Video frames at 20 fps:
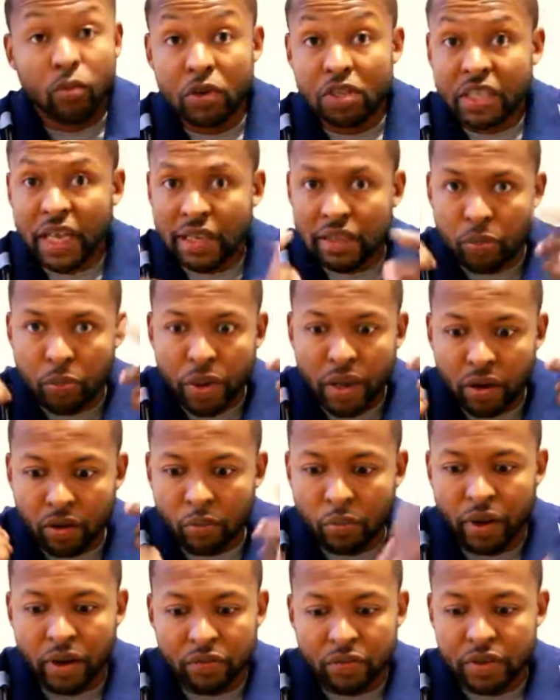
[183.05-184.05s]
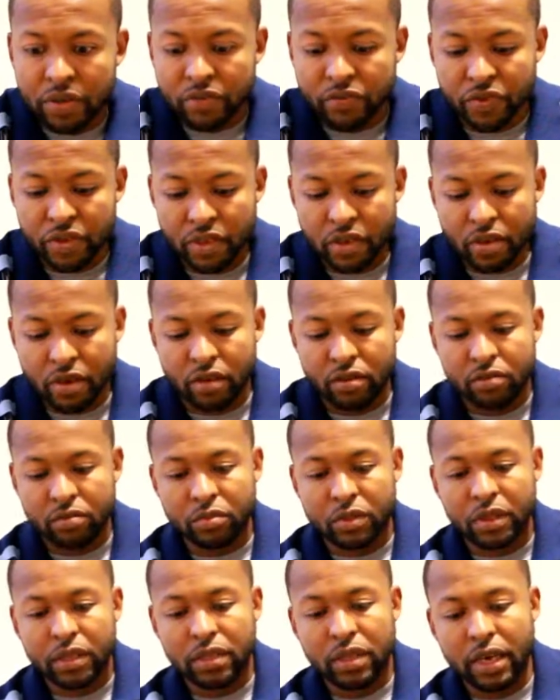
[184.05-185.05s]
Wish I had a lapel mic for this video,
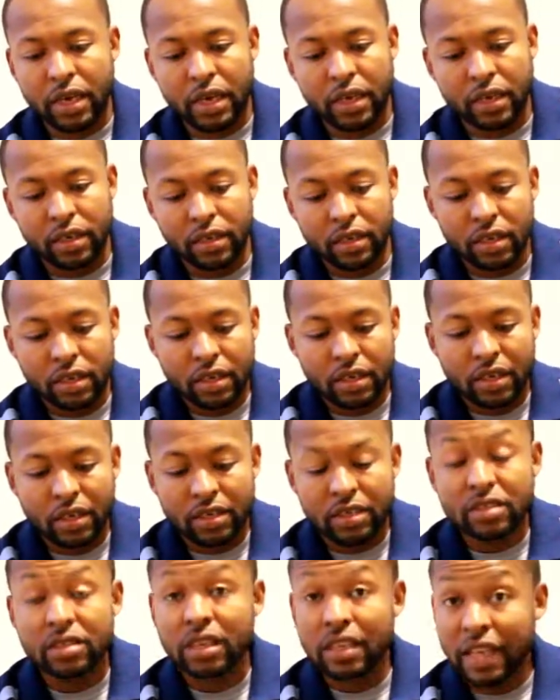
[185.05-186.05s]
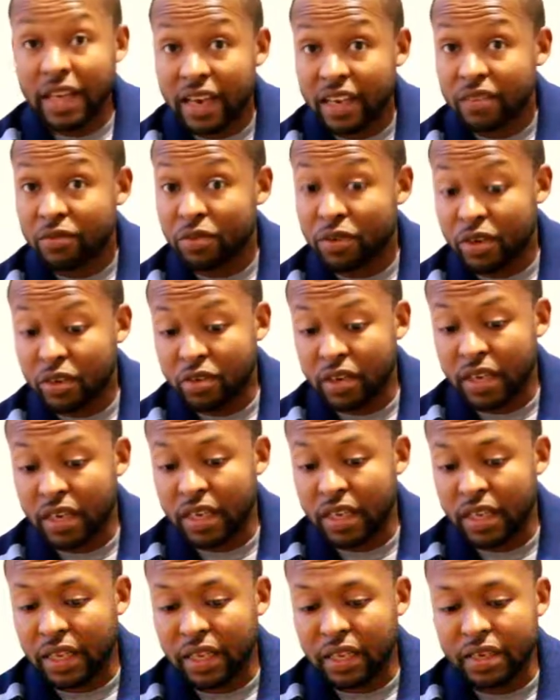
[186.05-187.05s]
but hey, it's the last video you
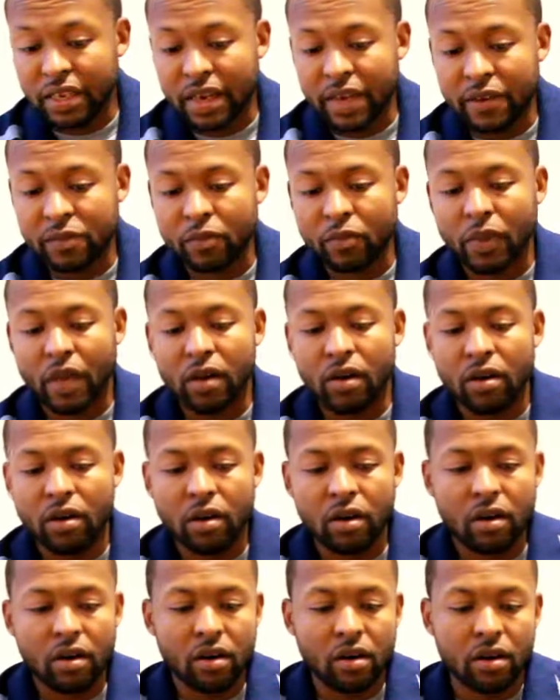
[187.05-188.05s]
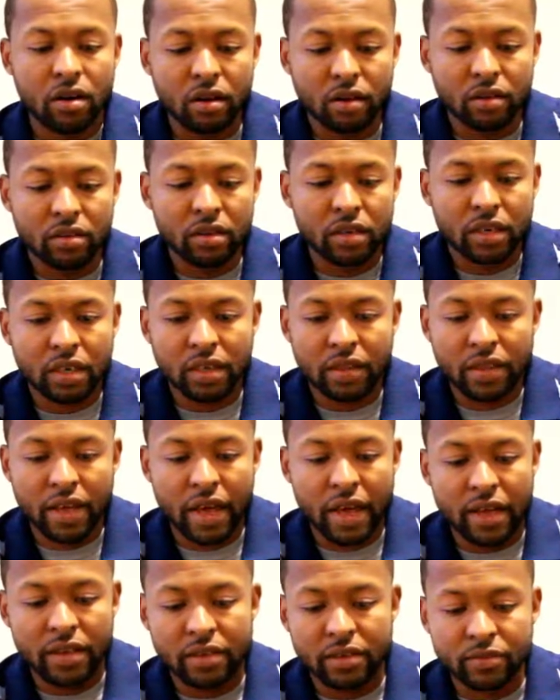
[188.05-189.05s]
get like that. Oh, look at
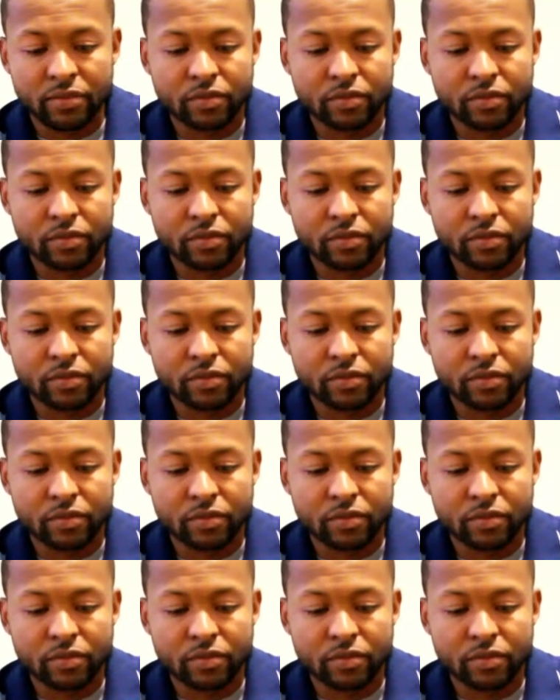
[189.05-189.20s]
that.